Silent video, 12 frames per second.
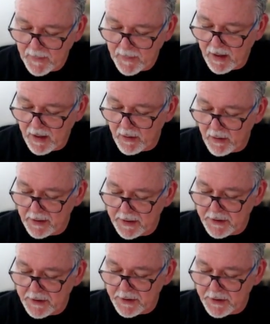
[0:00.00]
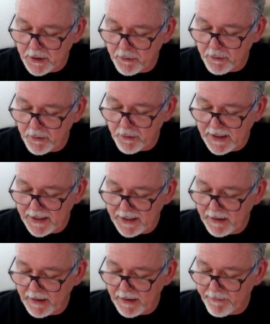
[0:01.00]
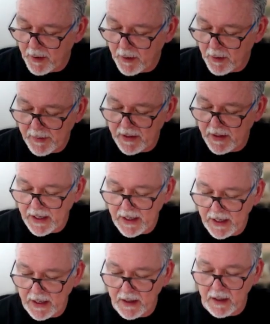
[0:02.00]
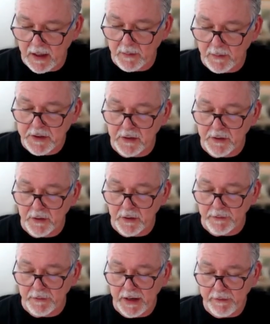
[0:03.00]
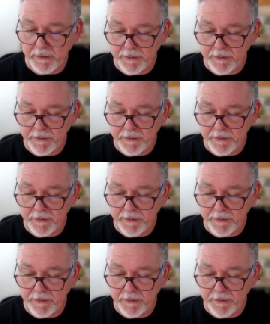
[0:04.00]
All right, let's just stop translating that for a moment, and I'm just going to turn all that off,